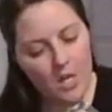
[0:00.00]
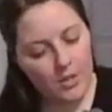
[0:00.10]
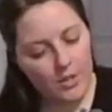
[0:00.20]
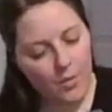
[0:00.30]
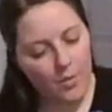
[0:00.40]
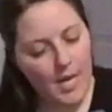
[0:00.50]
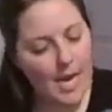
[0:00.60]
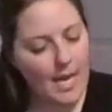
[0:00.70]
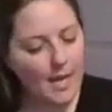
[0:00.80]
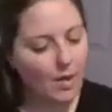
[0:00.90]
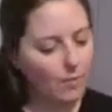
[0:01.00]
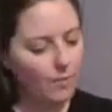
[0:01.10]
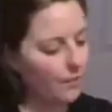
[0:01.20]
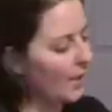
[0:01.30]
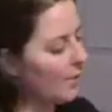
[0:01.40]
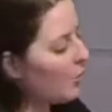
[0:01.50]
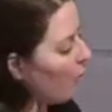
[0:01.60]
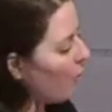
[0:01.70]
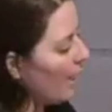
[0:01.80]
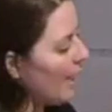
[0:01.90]
So now, and
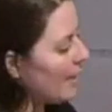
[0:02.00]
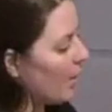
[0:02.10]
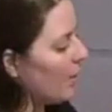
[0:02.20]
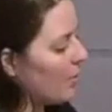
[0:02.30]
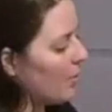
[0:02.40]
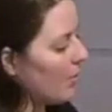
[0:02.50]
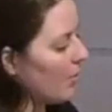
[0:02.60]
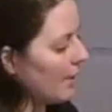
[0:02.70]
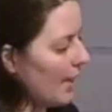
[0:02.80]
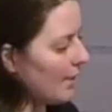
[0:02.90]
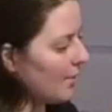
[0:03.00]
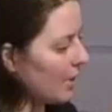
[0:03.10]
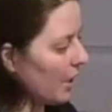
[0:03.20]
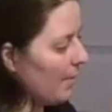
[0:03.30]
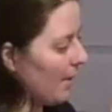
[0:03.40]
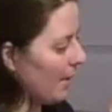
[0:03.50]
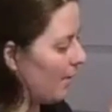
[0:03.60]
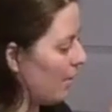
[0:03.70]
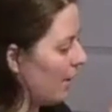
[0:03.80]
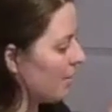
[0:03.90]
don't forget that when you do the sides, there's going to be
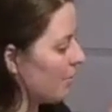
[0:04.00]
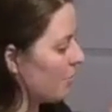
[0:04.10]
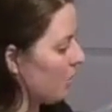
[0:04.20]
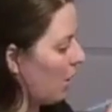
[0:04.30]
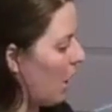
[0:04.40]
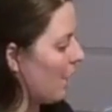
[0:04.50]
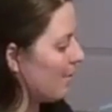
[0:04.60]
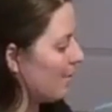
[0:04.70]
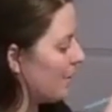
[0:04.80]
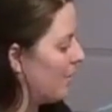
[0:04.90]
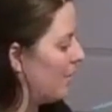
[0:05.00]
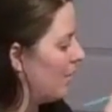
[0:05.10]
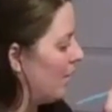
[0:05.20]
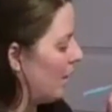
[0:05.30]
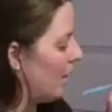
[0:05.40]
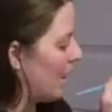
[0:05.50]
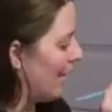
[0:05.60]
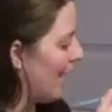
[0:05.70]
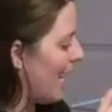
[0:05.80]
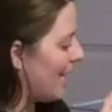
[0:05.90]
little extra globs on
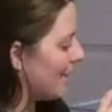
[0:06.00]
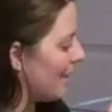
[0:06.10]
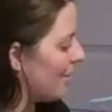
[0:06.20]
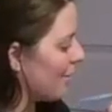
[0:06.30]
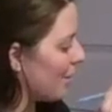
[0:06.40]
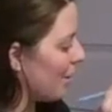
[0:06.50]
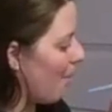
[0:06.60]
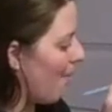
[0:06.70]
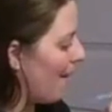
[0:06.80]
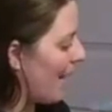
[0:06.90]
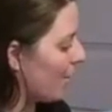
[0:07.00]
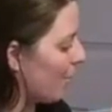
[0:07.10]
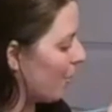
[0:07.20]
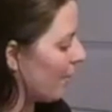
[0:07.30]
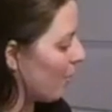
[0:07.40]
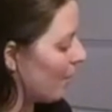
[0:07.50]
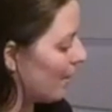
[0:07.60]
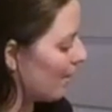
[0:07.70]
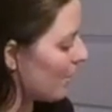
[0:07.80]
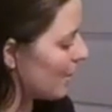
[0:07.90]
the ends that you're just going to go back over
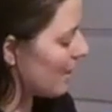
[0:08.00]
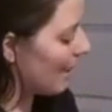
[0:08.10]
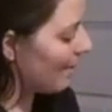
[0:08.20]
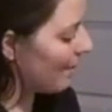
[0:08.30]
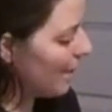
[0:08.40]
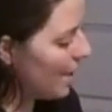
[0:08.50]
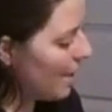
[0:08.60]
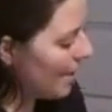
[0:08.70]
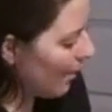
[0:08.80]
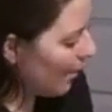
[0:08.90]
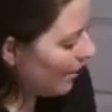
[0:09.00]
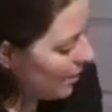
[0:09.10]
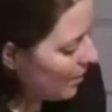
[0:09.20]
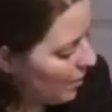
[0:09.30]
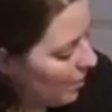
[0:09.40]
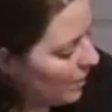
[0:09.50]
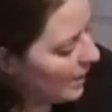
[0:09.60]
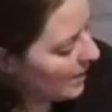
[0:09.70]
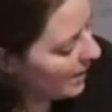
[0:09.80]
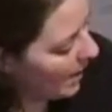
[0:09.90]
one more time. Now we have to do
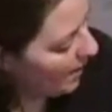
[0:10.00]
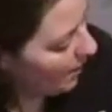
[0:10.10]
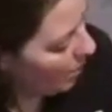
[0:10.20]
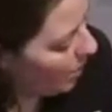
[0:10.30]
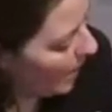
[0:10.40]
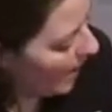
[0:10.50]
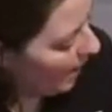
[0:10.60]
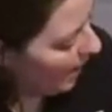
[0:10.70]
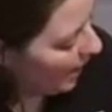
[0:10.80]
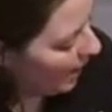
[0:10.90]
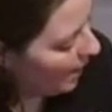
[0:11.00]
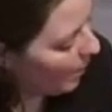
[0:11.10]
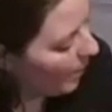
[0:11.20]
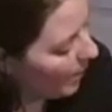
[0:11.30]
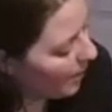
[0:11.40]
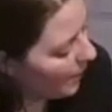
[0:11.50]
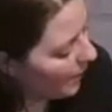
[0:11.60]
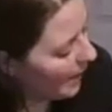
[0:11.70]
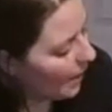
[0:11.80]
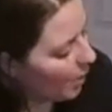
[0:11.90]
this side real quick. And I know what you're
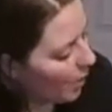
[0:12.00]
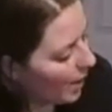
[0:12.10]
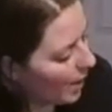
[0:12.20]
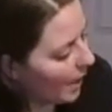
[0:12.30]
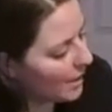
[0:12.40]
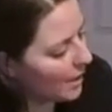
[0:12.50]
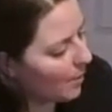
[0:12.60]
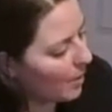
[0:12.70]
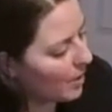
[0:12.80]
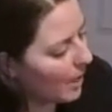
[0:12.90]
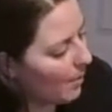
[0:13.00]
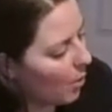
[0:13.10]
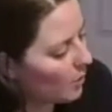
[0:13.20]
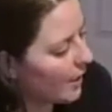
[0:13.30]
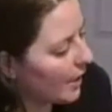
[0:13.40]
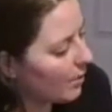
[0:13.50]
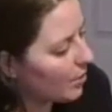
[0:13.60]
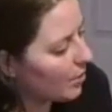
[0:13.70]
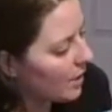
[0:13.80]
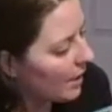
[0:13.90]
thinking. We're getting to the part that I'm holding,
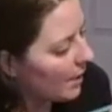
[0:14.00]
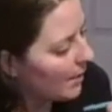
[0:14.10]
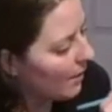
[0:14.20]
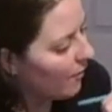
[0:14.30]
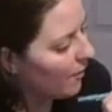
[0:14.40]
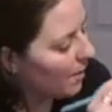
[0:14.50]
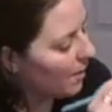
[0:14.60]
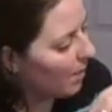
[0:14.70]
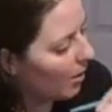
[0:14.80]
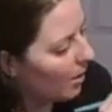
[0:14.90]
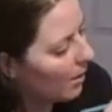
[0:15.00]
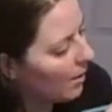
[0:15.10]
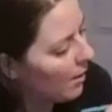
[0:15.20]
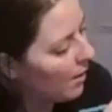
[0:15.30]
which is going to be the fun part.